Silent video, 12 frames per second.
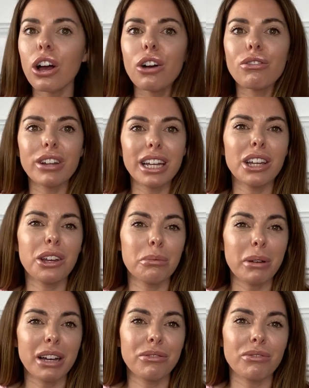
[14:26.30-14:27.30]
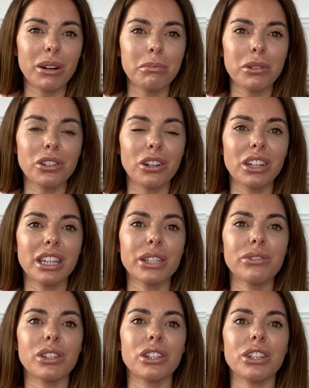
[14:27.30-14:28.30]
Really hope I haven't rambled on this
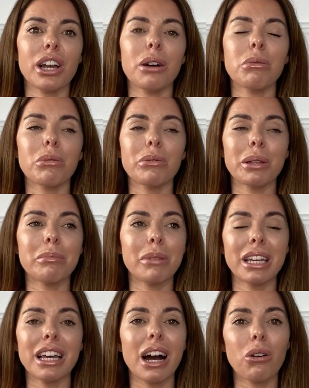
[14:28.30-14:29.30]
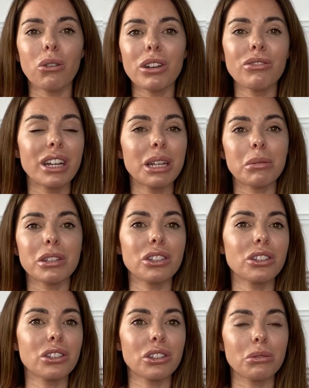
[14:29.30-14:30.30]
video. All I really wanted
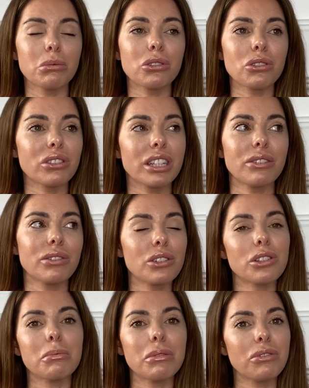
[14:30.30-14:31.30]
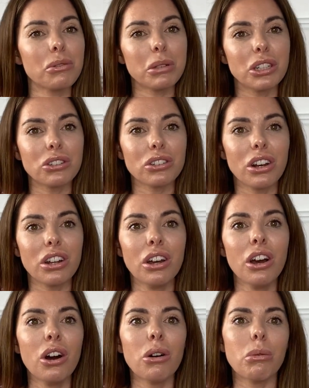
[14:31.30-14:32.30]
to do was just give you some information on
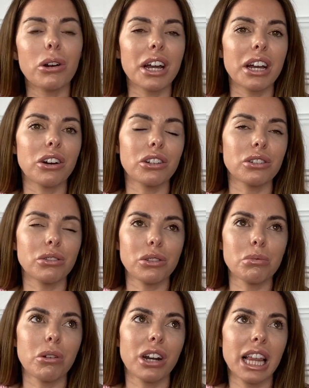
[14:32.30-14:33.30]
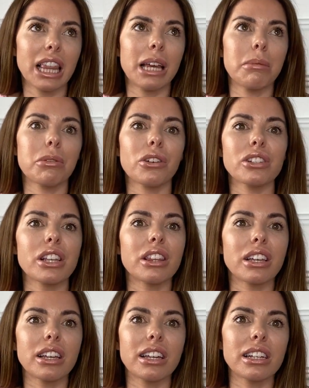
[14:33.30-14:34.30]
what I got told and what I learned, because I
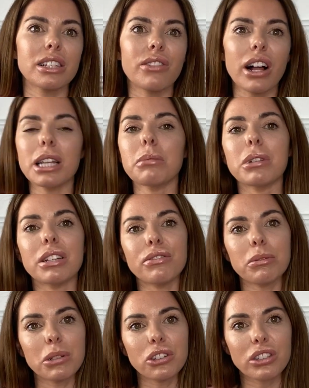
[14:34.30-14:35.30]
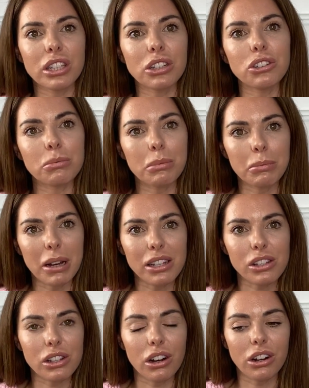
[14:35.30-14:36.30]
think it is valuable information that should be
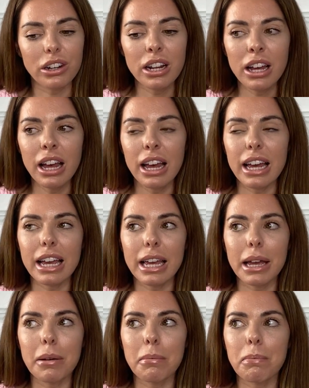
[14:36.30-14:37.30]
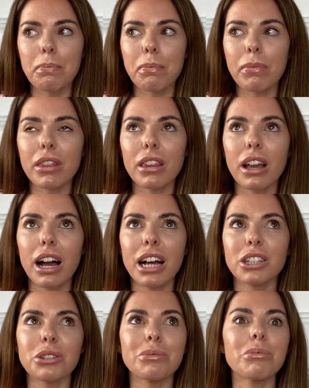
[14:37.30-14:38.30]
passed on. I
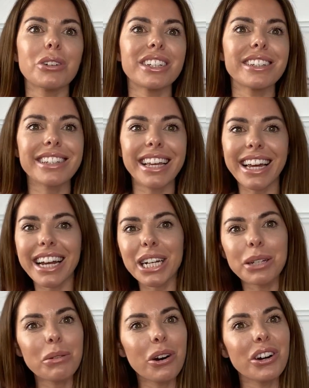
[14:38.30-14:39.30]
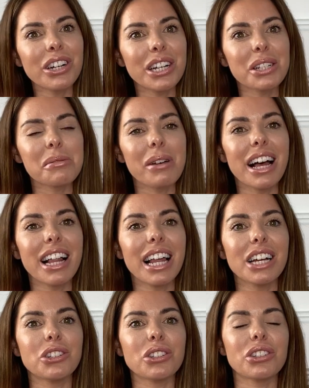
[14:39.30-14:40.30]
don't want to scare anyone as well. I
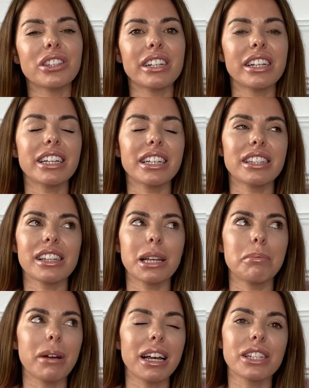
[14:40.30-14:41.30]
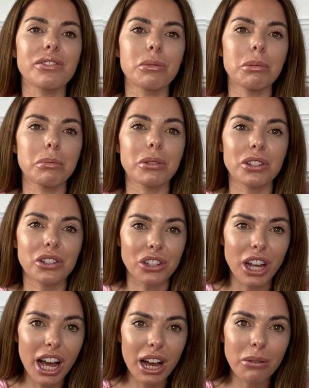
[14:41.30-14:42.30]
just think it's best for people to
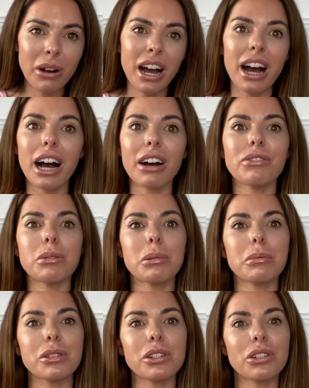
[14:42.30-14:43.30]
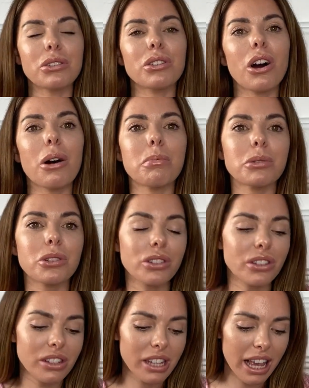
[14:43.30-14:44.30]
know and for people to know the
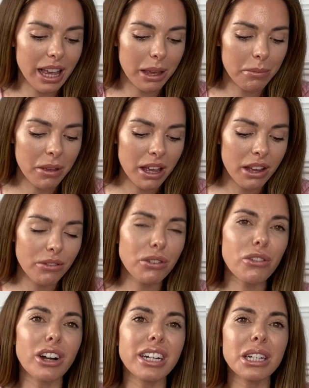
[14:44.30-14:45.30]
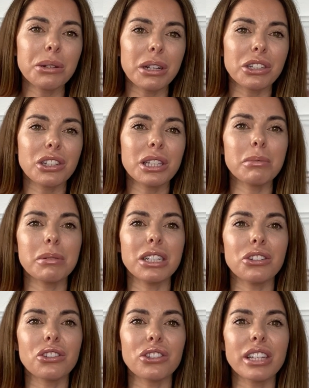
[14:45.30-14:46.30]
options. If you've got any questions,
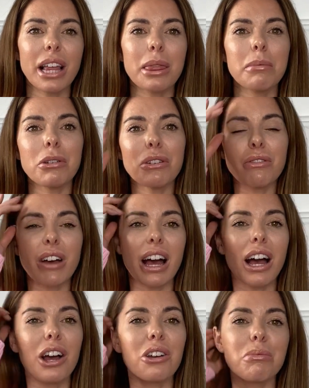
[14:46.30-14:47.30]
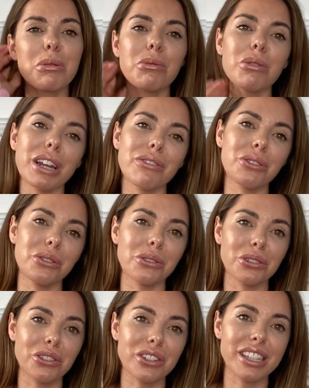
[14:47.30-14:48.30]
please just send them over. I hope you all have a
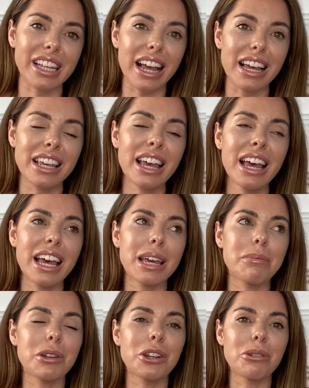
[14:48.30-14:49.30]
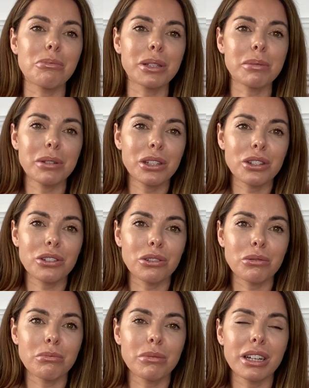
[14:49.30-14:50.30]
gorgeous day, and hope it's been
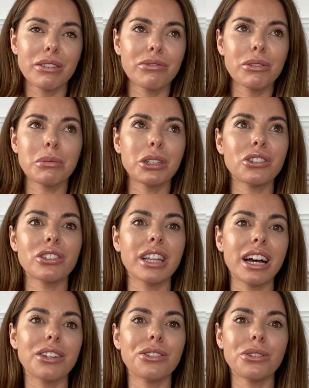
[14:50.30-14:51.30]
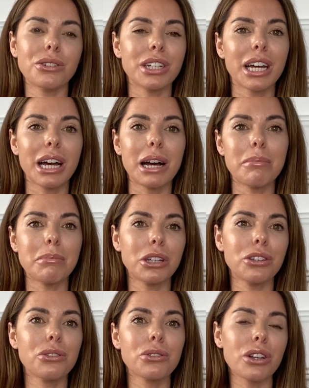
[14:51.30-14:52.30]
some information that you're gonna make
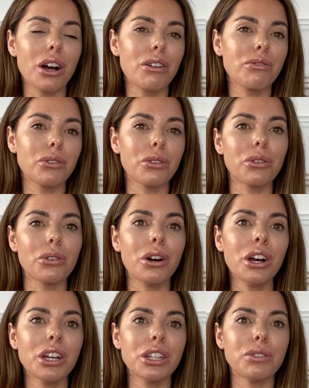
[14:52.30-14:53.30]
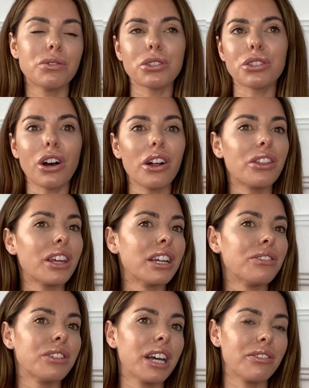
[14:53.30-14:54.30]
use of, or you've just got there
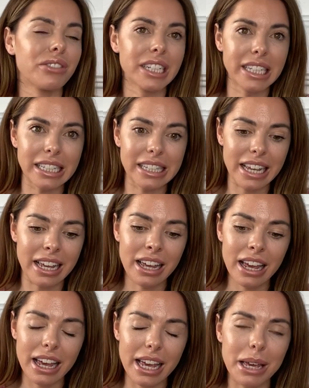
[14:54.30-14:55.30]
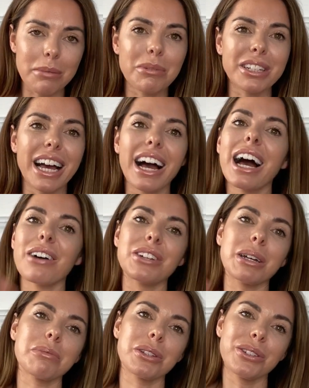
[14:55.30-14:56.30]
if you ever need it. But yeah, have an
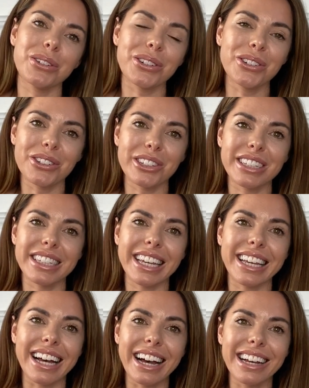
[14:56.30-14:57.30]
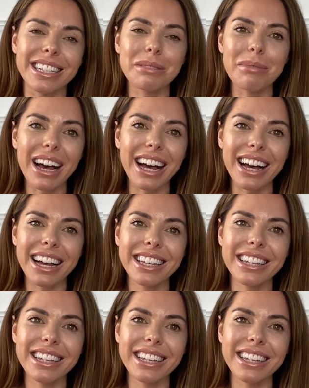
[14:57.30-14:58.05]
absolutely gorgeous day guys. Bye.